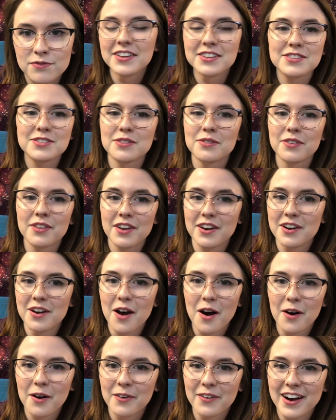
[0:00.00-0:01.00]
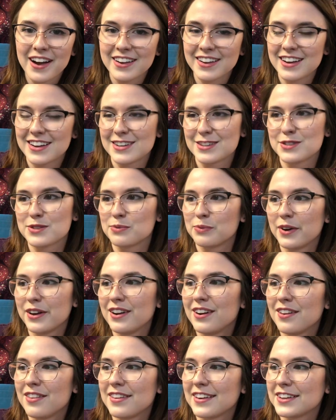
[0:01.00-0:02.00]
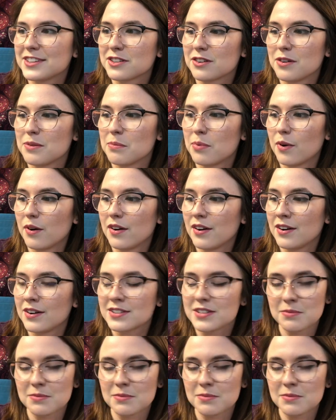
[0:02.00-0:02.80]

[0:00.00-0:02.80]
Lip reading: so they know, I guess, when things are important.